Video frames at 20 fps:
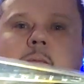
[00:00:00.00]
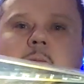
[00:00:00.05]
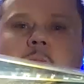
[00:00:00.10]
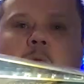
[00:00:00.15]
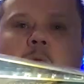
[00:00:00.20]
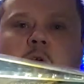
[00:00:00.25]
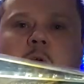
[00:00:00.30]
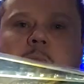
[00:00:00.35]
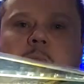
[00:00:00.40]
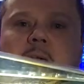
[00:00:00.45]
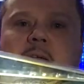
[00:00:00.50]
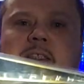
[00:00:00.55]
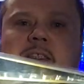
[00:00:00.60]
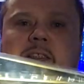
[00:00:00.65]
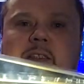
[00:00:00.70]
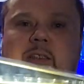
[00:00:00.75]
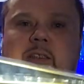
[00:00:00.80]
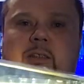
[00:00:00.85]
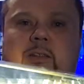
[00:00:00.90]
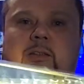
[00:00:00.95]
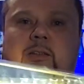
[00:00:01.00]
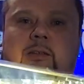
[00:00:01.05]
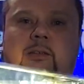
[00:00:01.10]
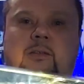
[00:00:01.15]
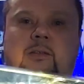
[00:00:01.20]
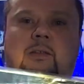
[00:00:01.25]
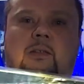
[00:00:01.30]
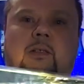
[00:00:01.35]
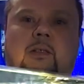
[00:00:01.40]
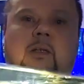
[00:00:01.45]
More Basie.
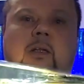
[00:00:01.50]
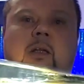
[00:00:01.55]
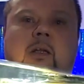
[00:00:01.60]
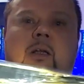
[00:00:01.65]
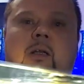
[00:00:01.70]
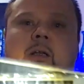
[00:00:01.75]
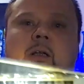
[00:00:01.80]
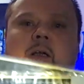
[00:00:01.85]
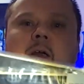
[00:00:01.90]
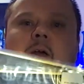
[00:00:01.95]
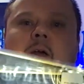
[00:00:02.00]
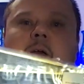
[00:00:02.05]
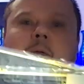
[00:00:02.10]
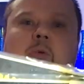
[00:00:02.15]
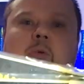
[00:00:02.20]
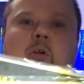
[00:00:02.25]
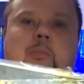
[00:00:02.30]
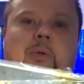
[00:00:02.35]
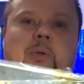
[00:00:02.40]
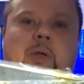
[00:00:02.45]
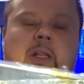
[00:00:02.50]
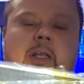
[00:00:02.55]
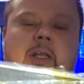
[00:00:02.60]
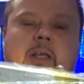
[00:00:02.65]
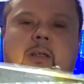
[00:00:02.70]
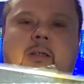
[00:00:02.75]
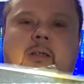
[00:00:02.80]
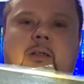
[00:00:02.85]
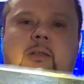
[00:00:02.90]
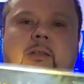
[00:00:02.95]
More
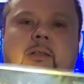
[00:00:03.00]
Billy.